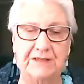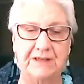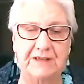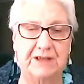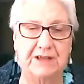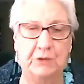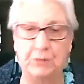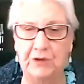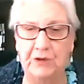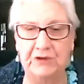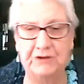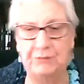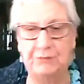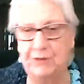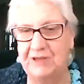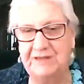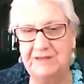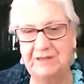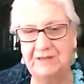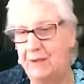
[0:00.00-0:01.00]
and then
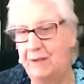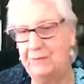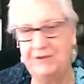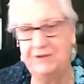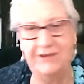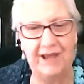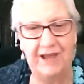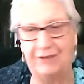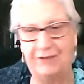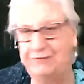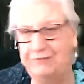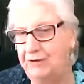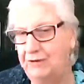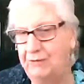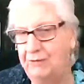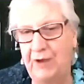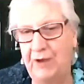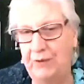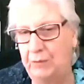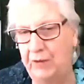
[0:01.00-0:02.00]
one time a day for
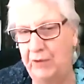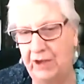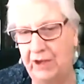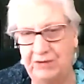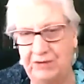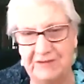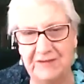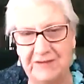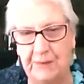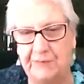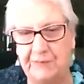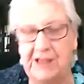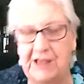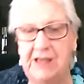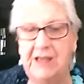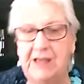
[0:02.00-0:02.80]
1 week or something.